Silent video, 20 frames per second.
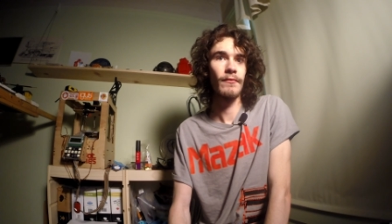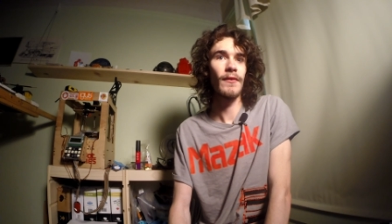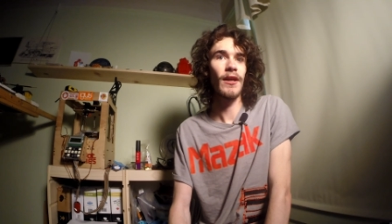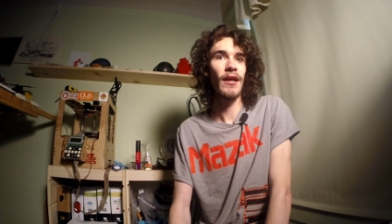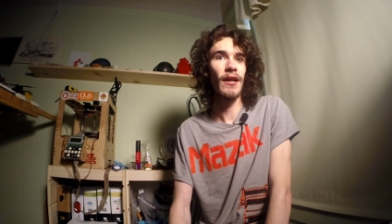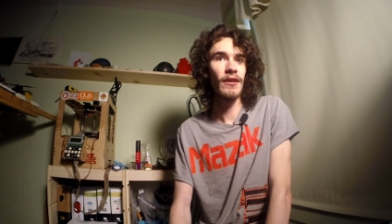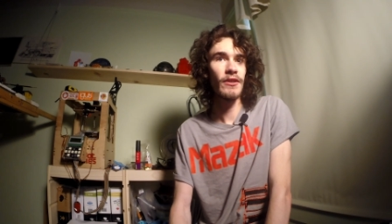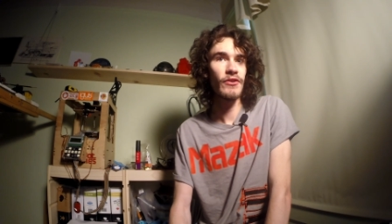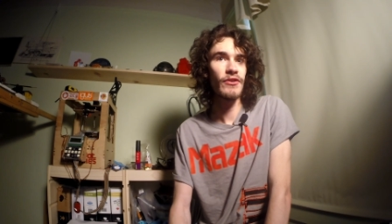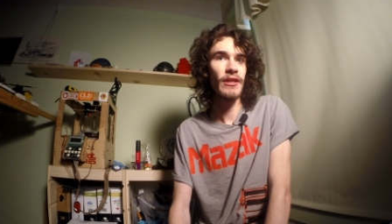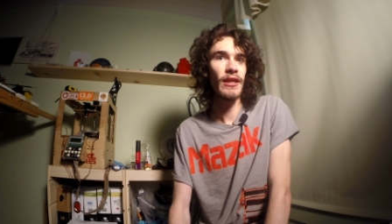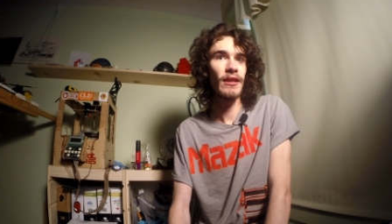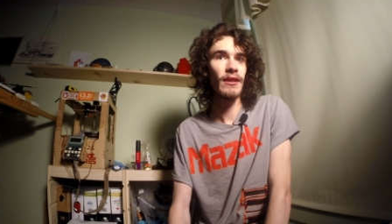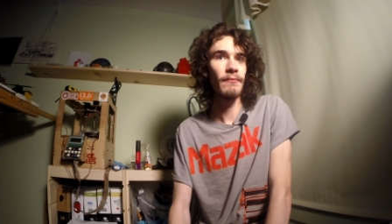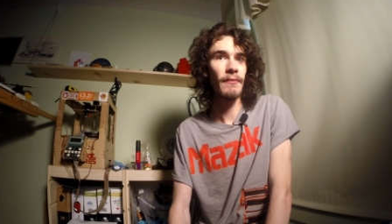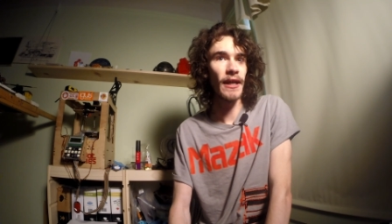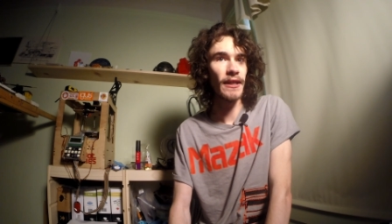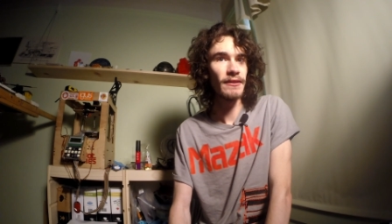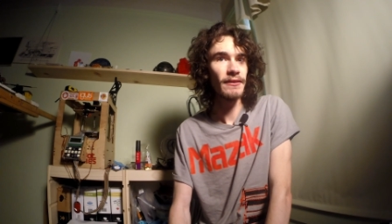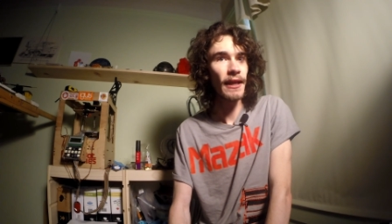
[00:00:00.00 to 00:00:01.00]
I understand it
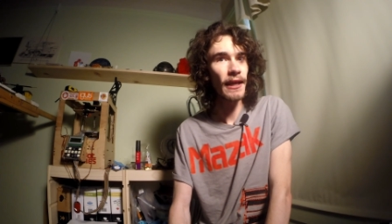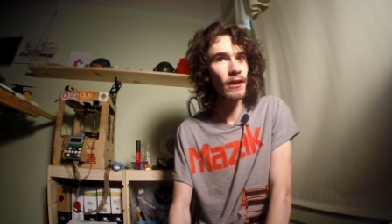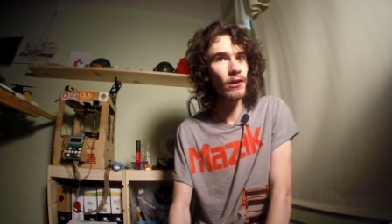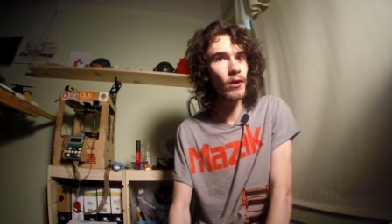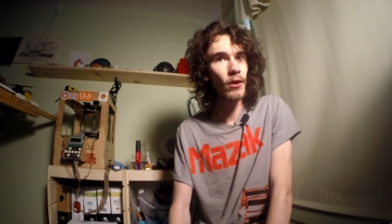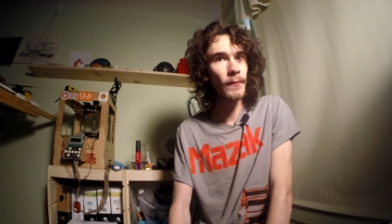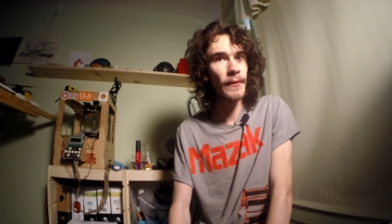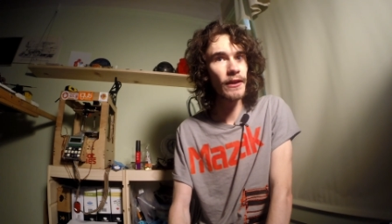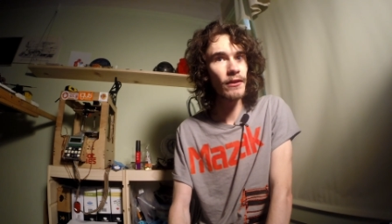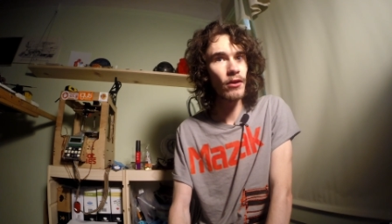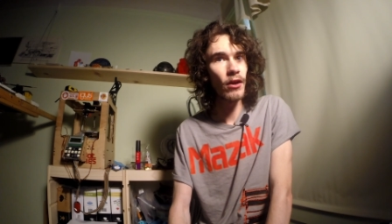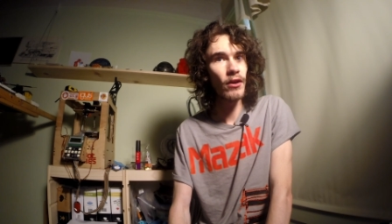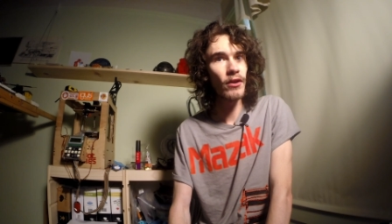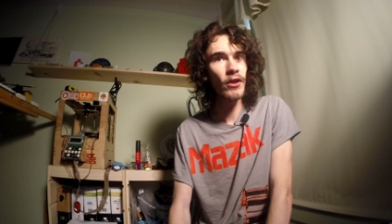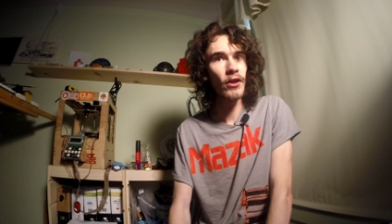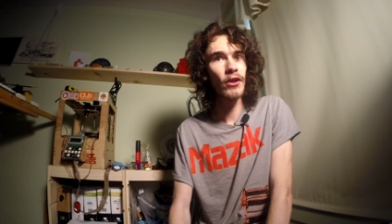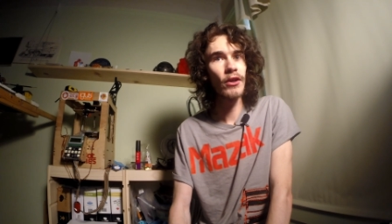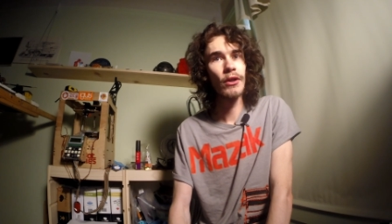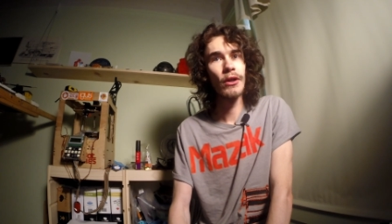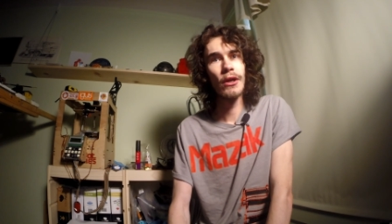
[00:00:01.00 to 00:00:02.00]
might take a little bit
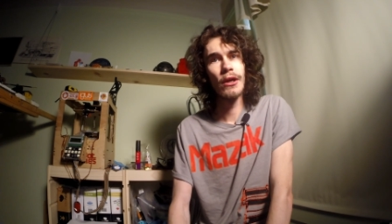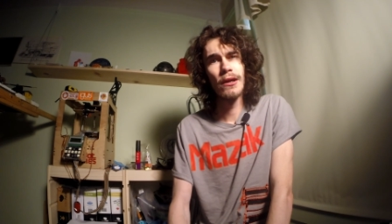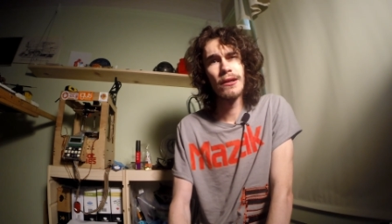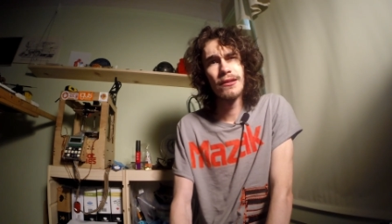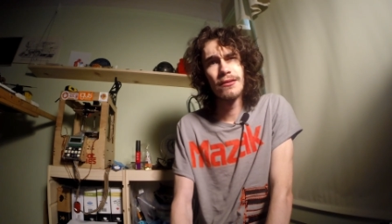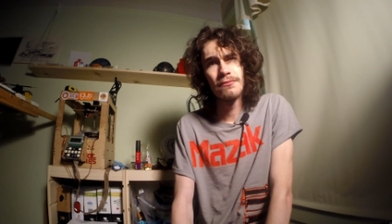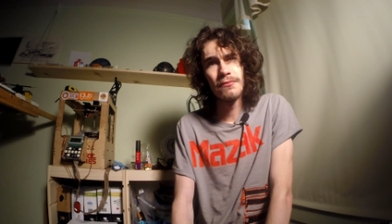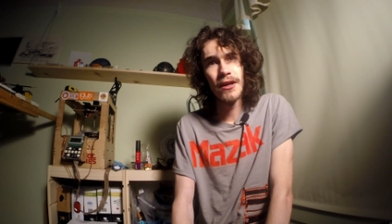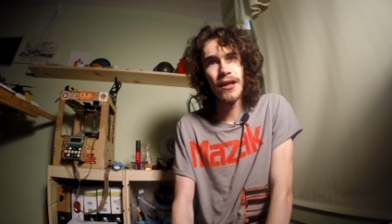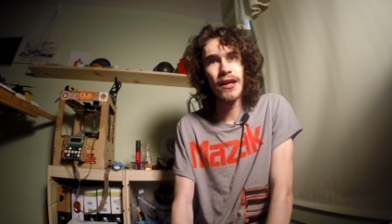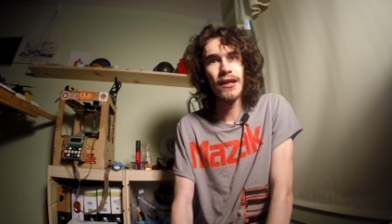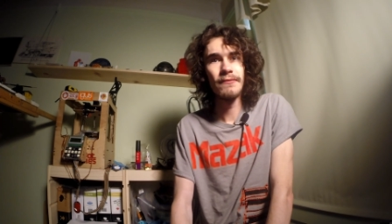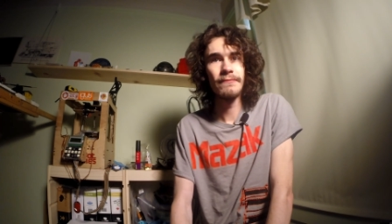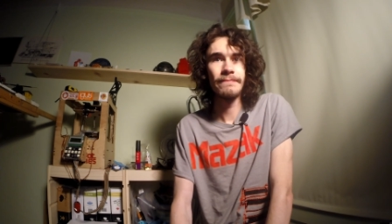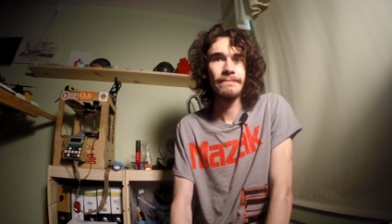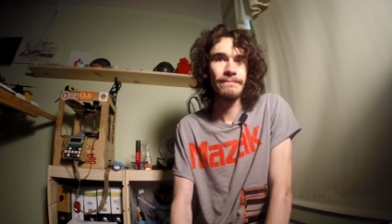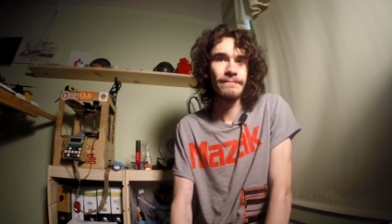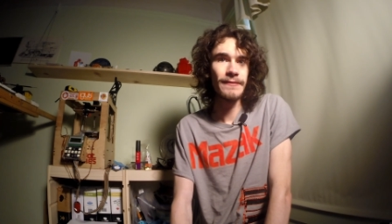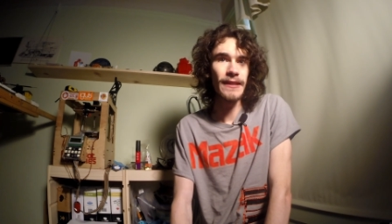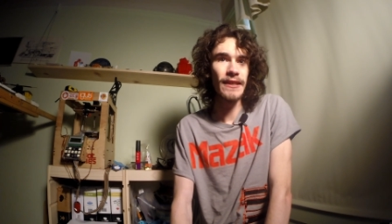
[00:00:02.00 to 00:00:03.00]
longer, but
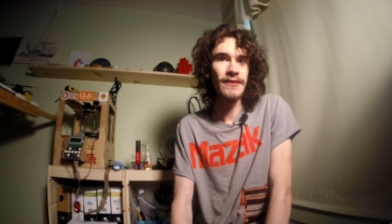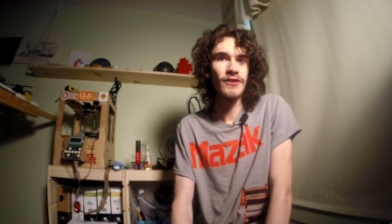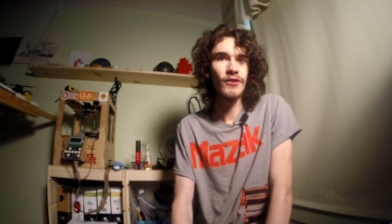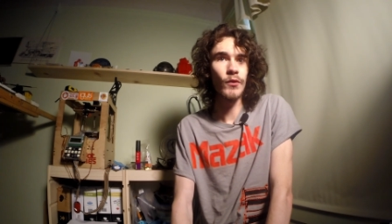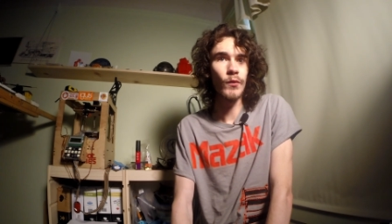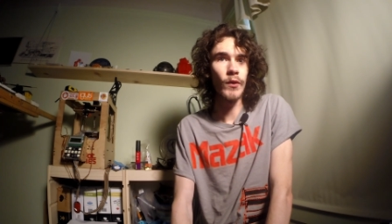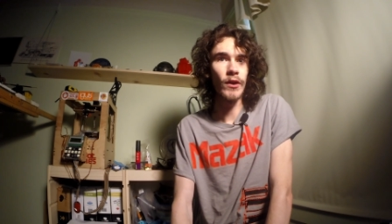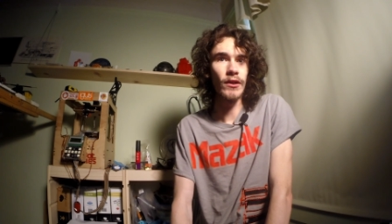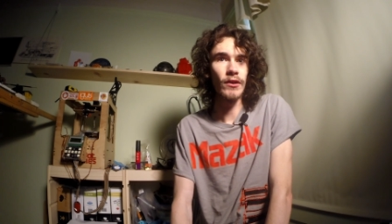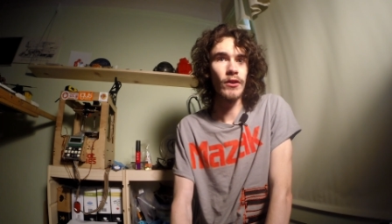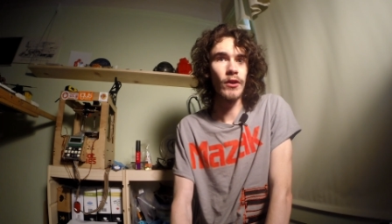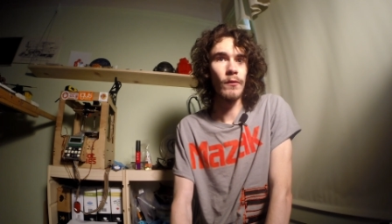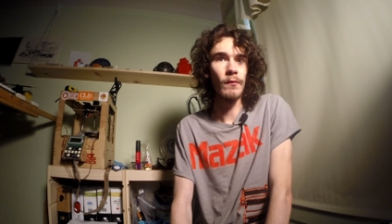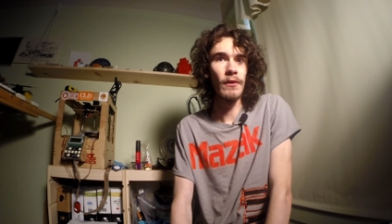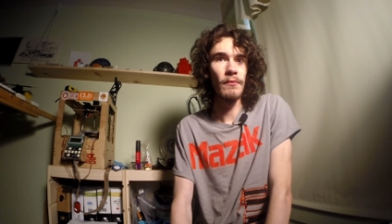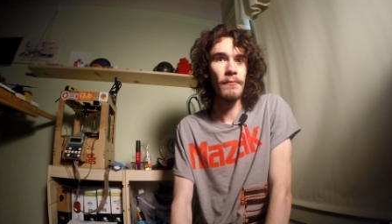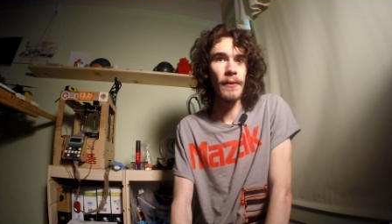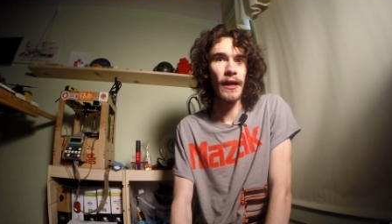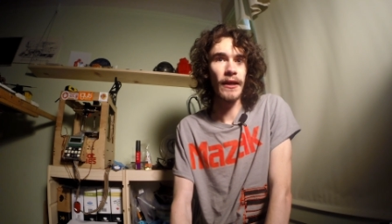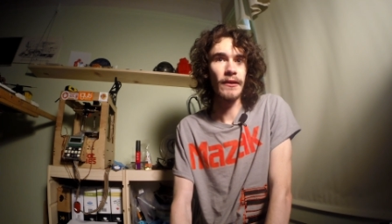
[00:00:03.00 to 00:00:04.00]
it tends to work a little
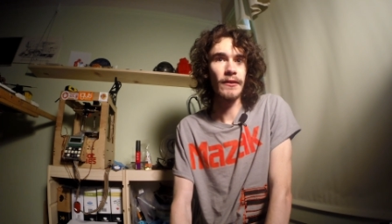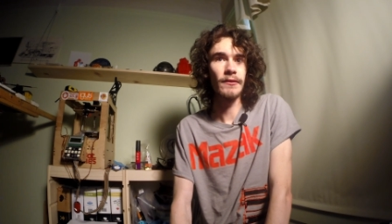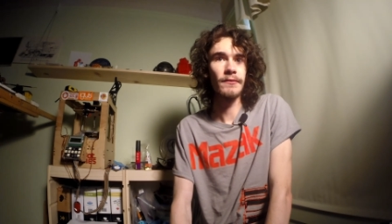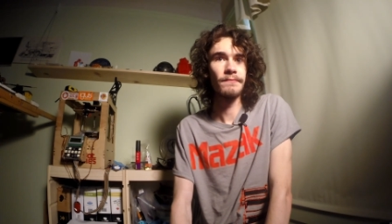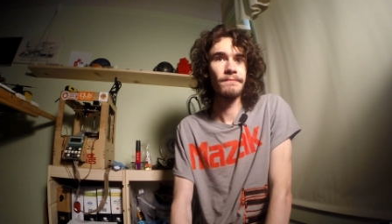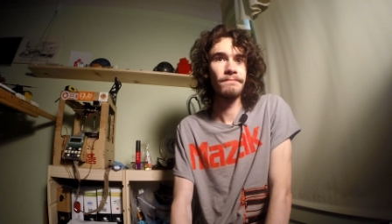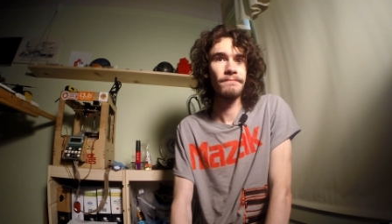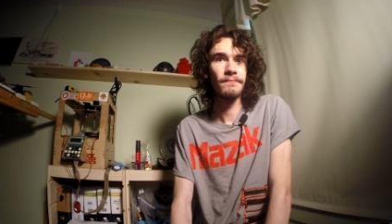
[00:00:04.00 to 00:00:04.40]
bit better.